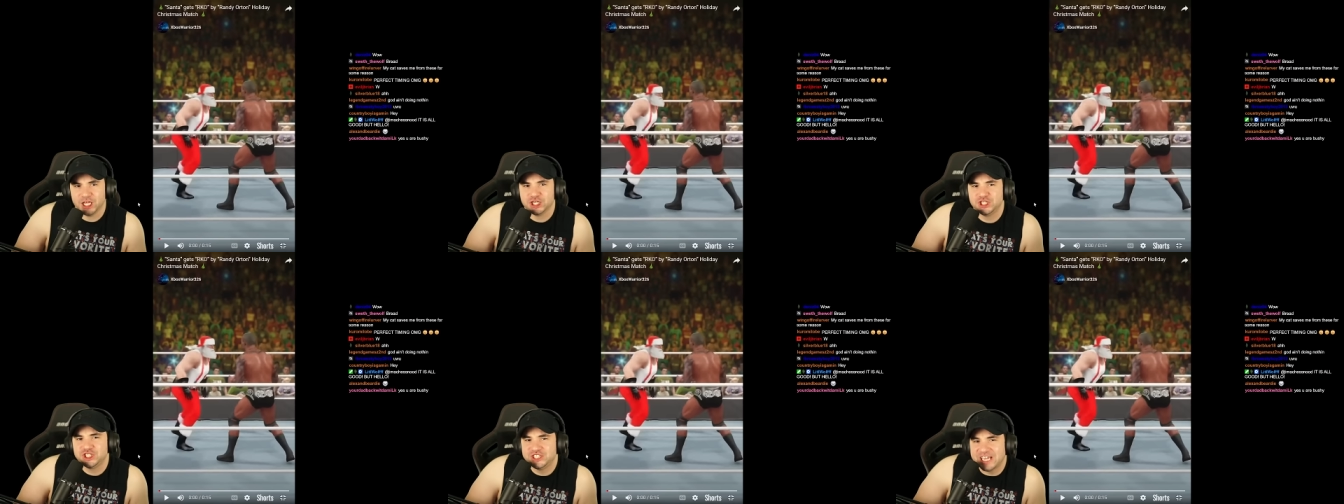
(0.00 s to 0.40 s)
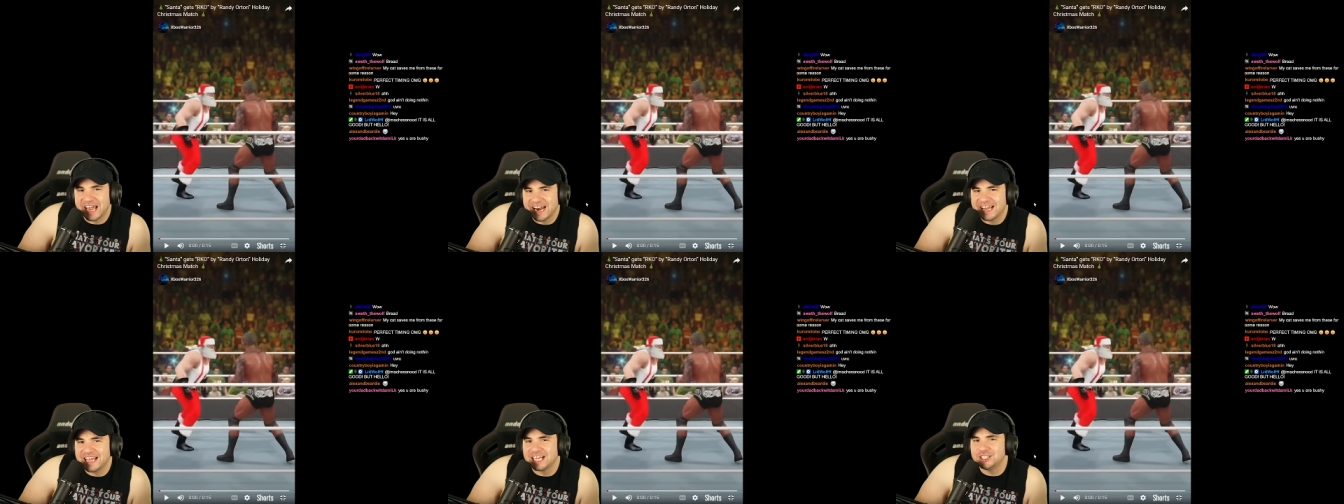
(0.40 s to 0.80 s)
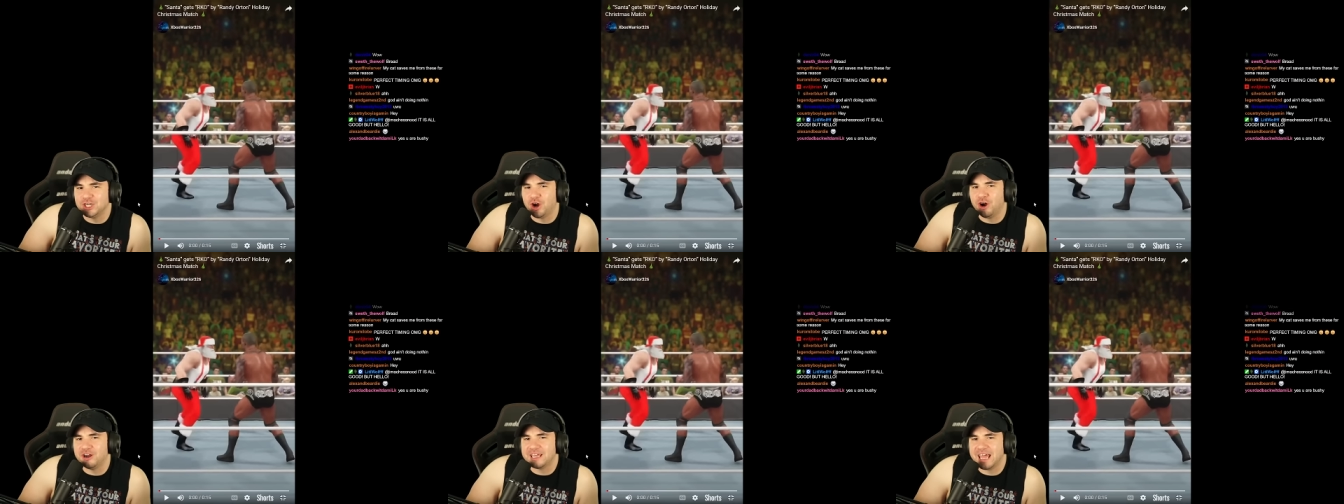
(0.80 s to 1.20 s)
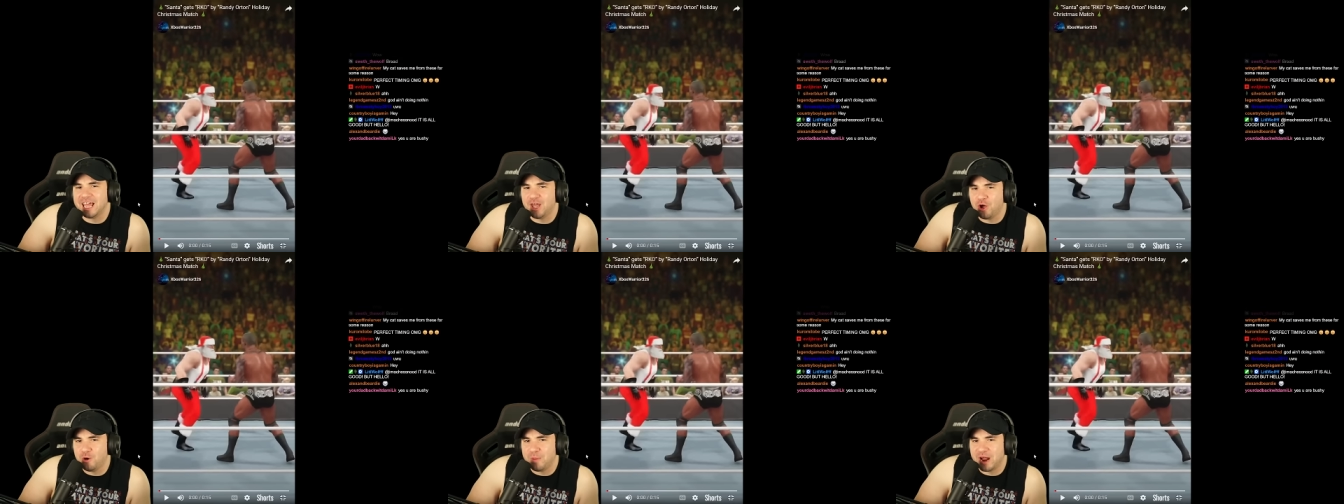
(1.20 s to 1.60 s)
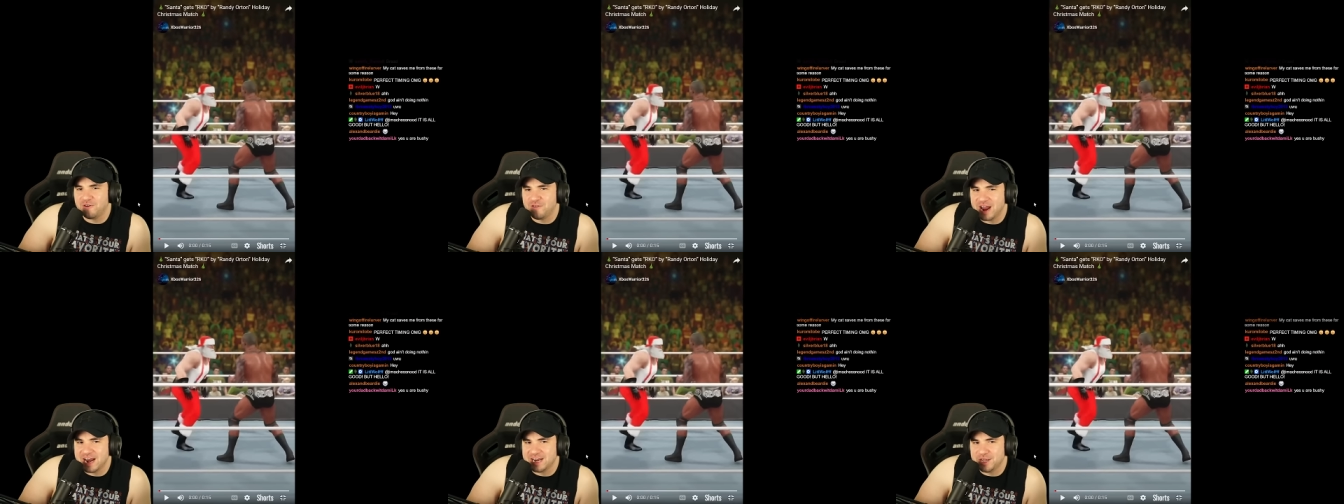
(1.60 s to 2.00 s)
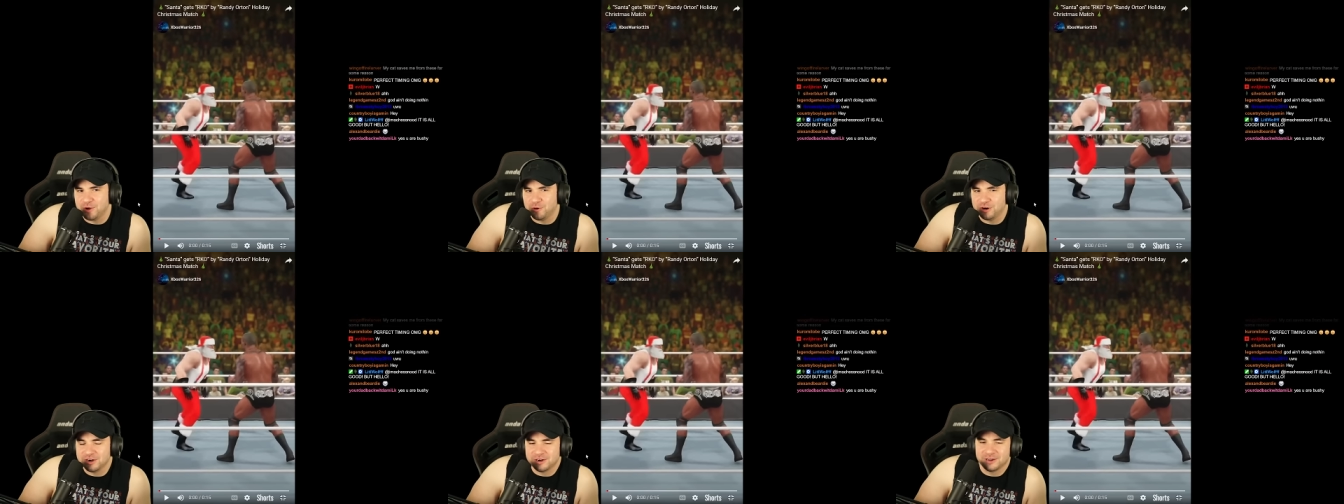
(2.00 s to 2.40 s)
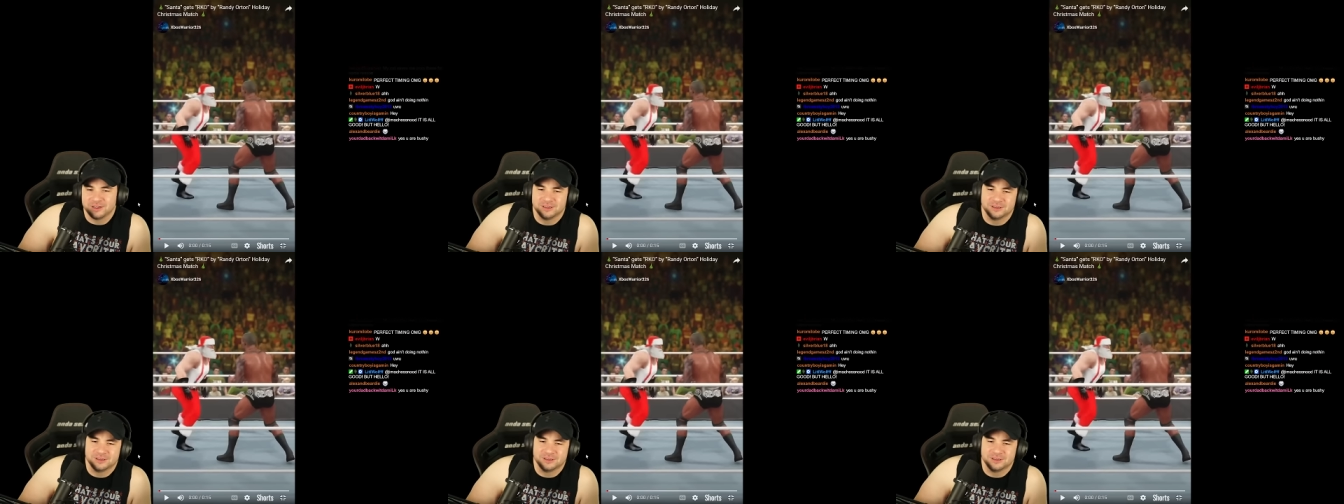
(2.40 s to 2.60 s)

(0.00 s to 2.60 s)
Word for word: Santa gets RKO'd by Randy Orton.